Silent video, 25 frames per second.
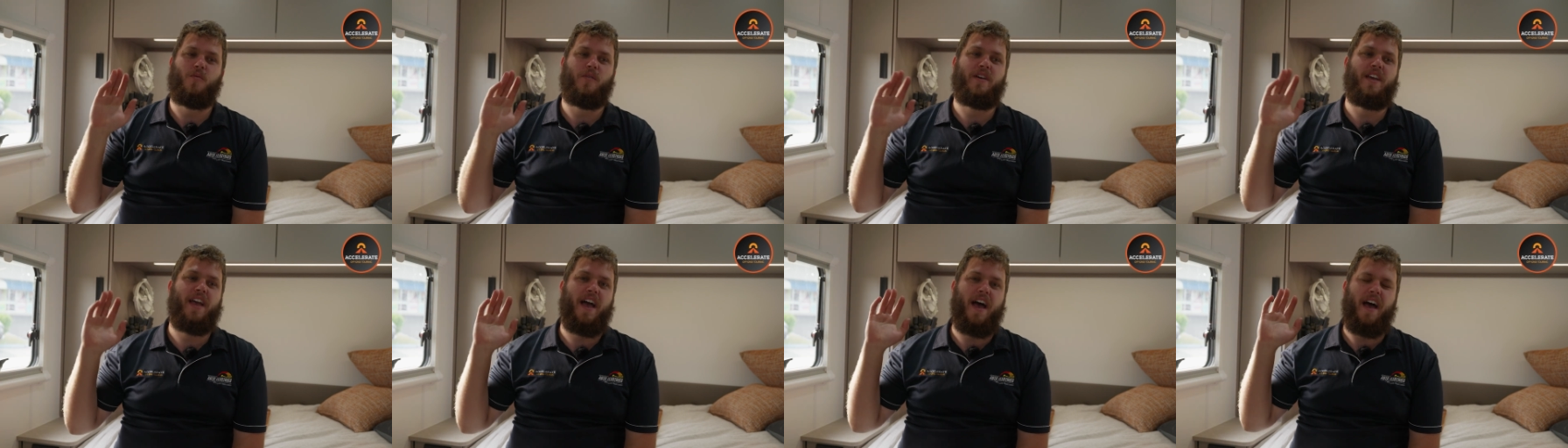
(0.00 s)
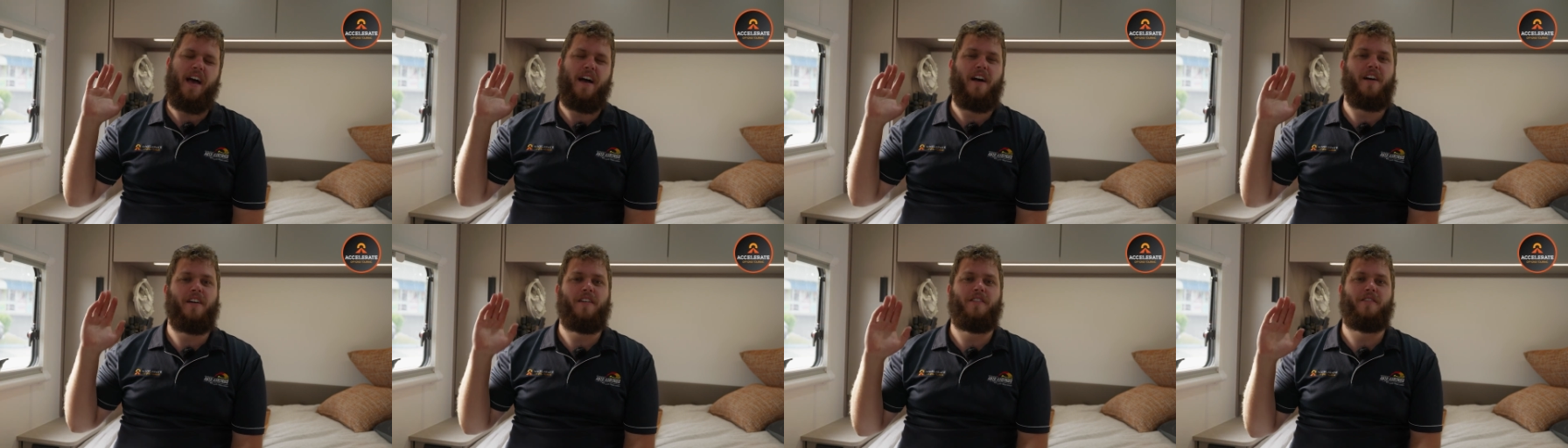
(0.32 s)
We
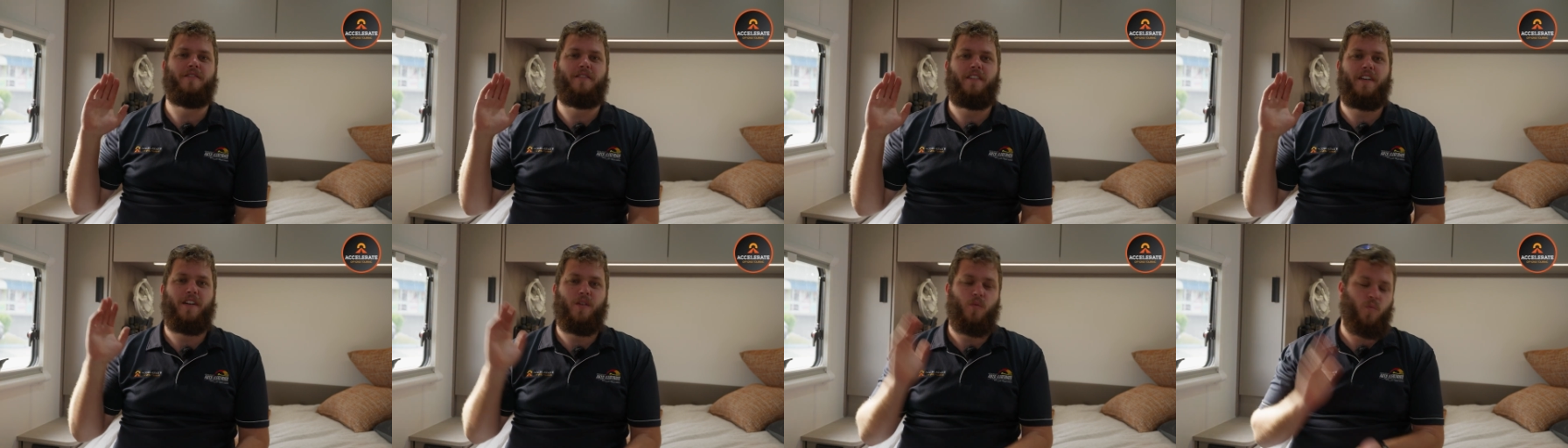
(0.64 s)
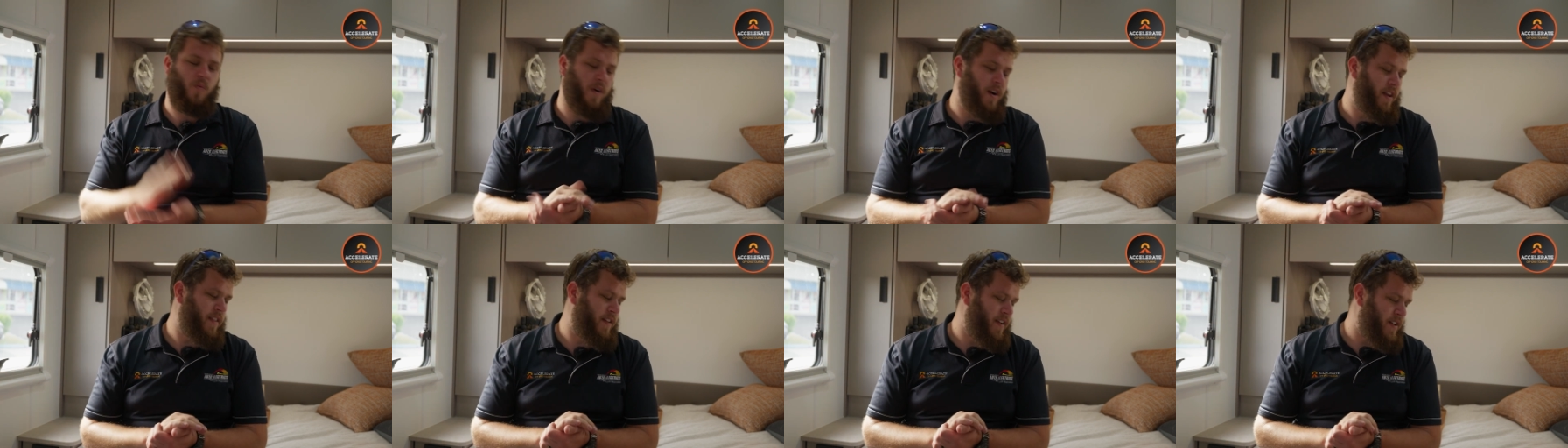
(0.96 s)
have
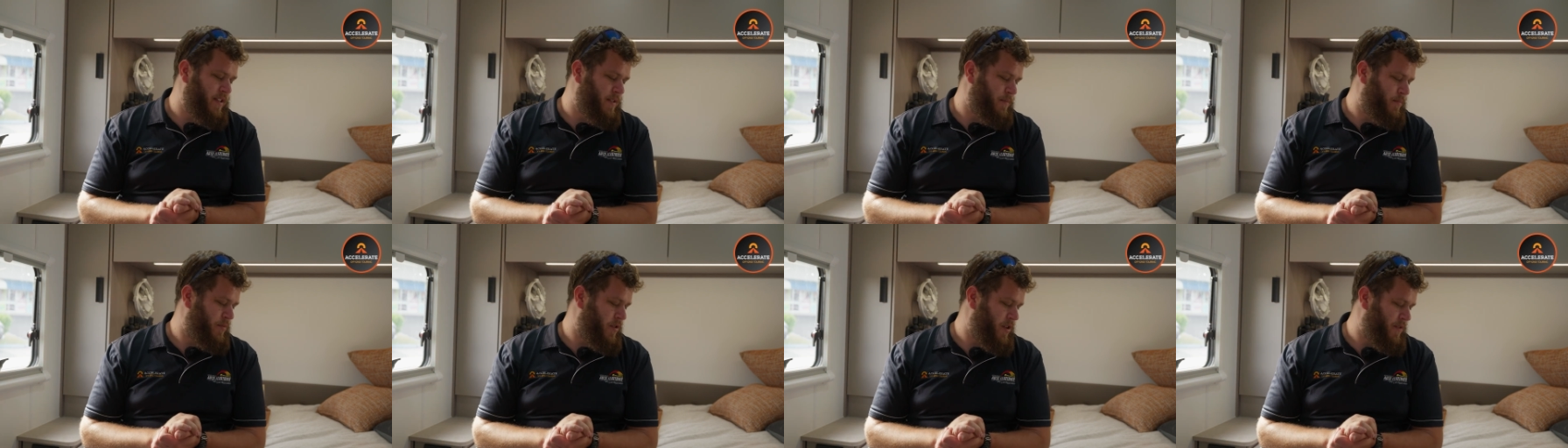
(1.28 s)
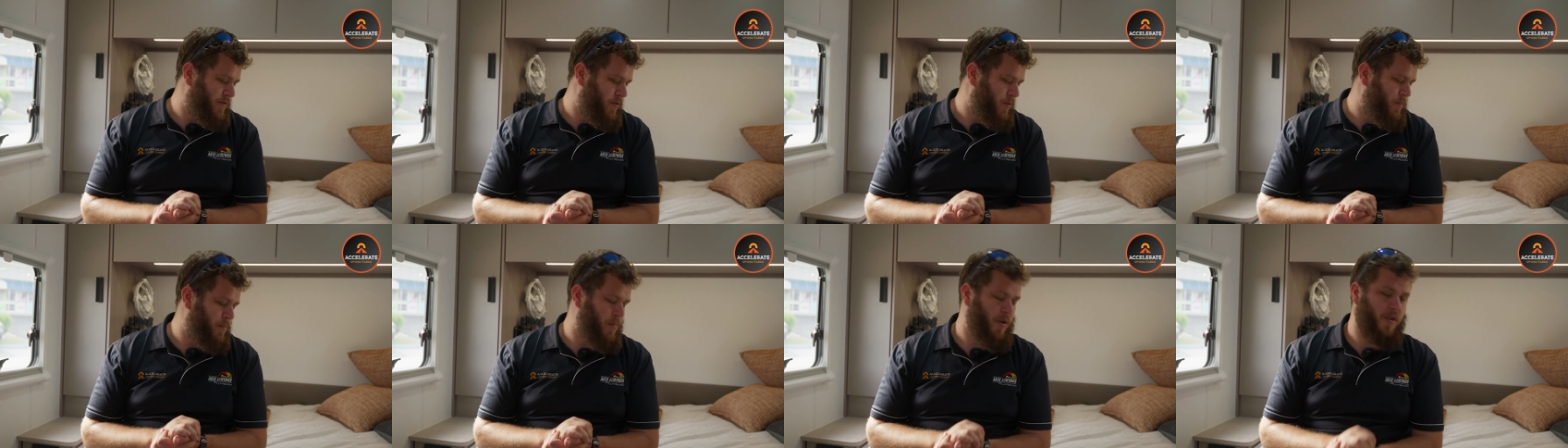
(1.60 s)
one of these
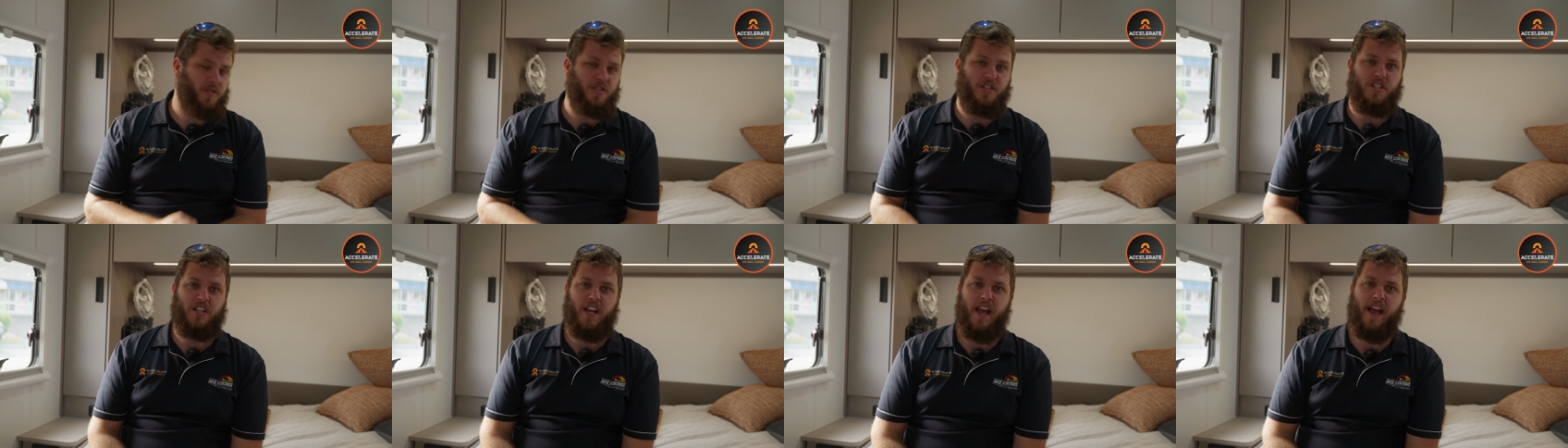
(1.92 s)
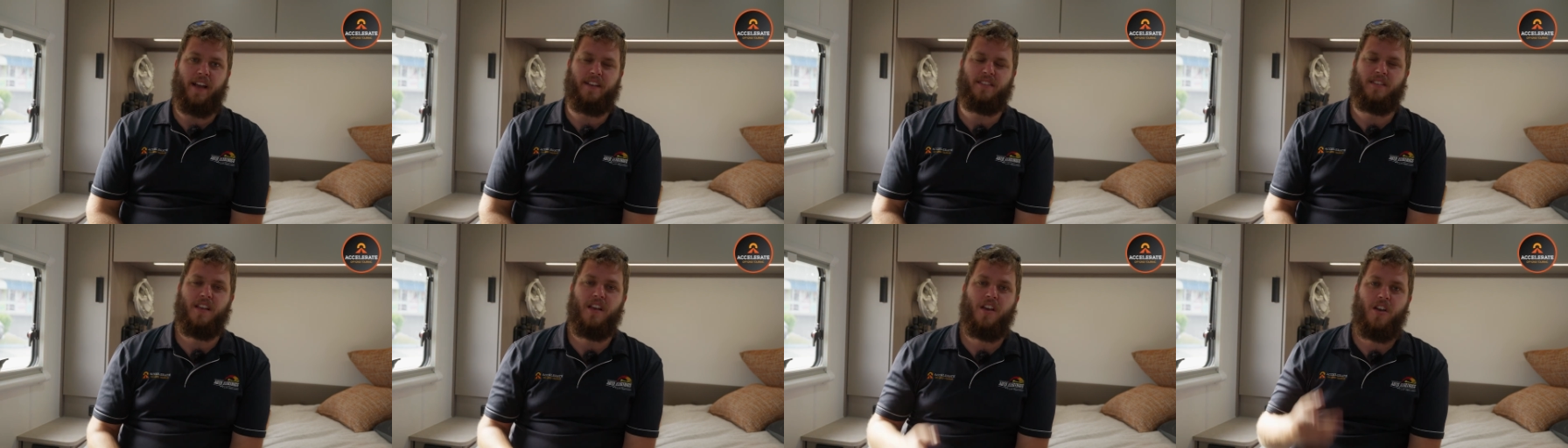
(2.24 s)
beautiful BOS
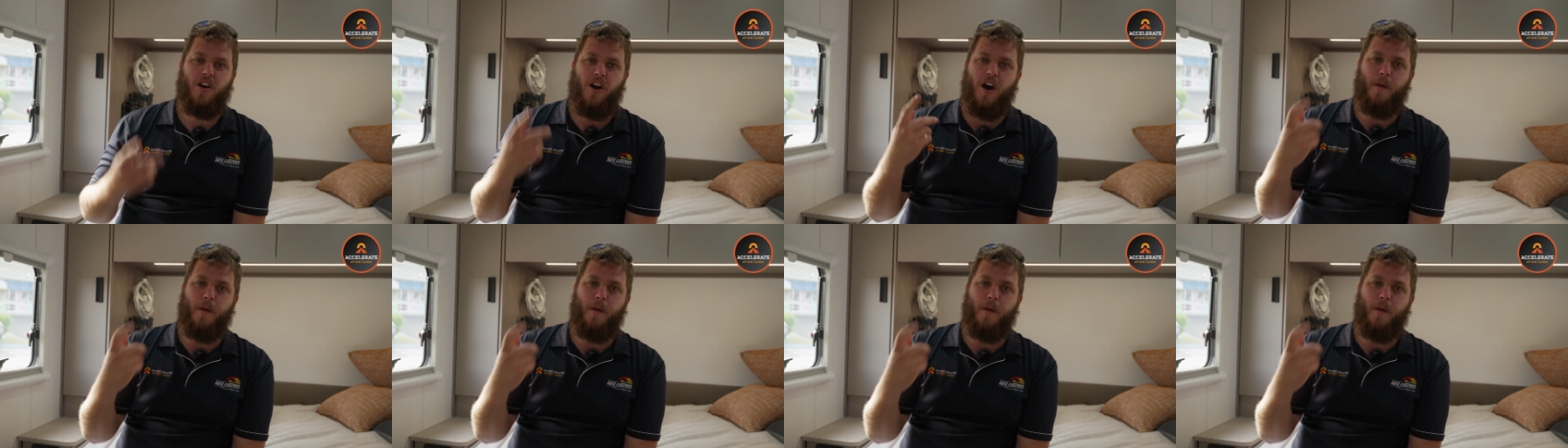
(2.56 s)
jacks,